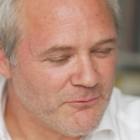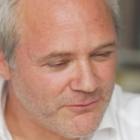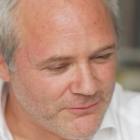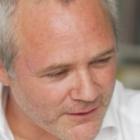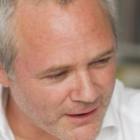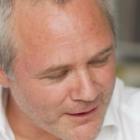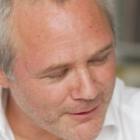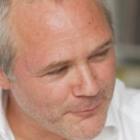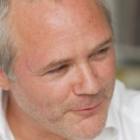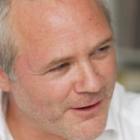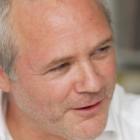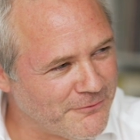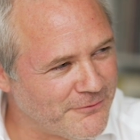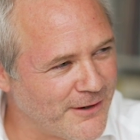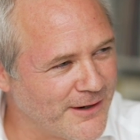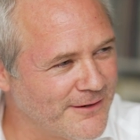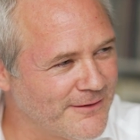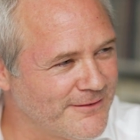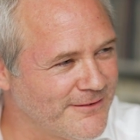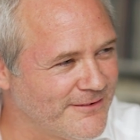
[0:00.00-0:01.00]
Very well,
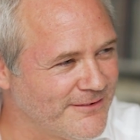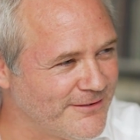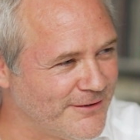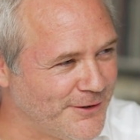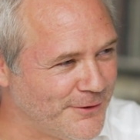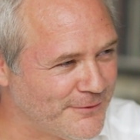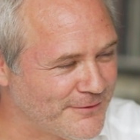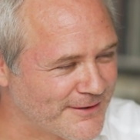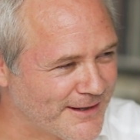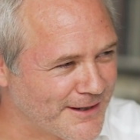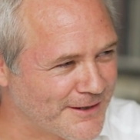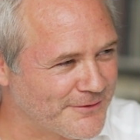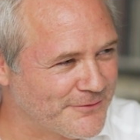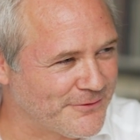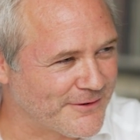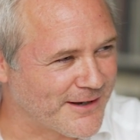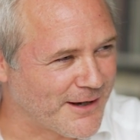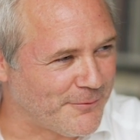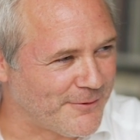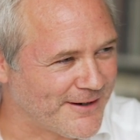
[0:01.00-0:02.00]
very good to see you. Thanks
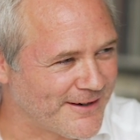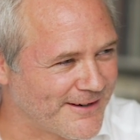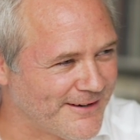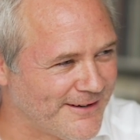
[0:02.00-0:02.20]
for coming,